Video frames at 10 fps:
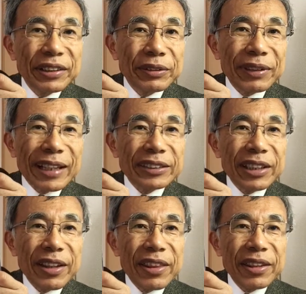to
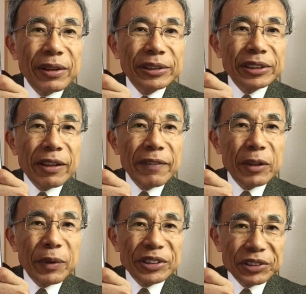answer the survey
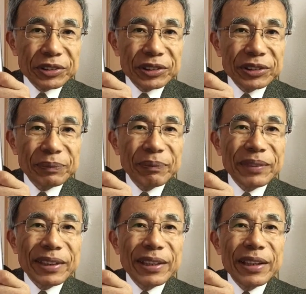questions.
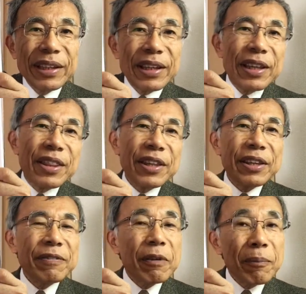The
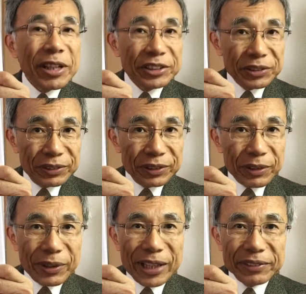information
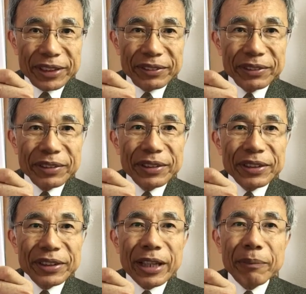collected
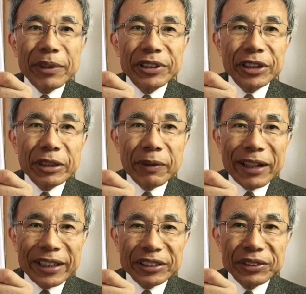can be
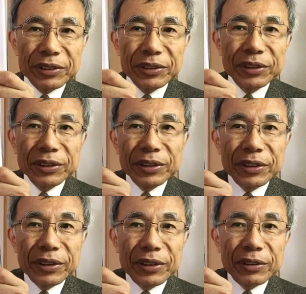generalized
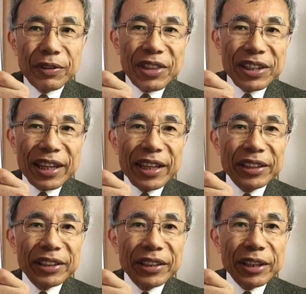to the
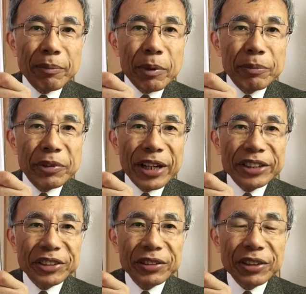entire
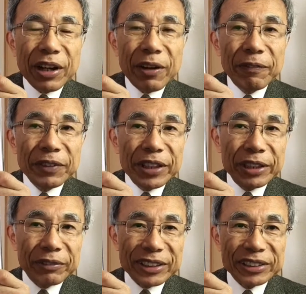population of
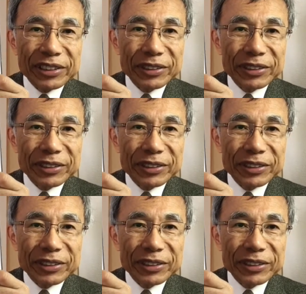interest.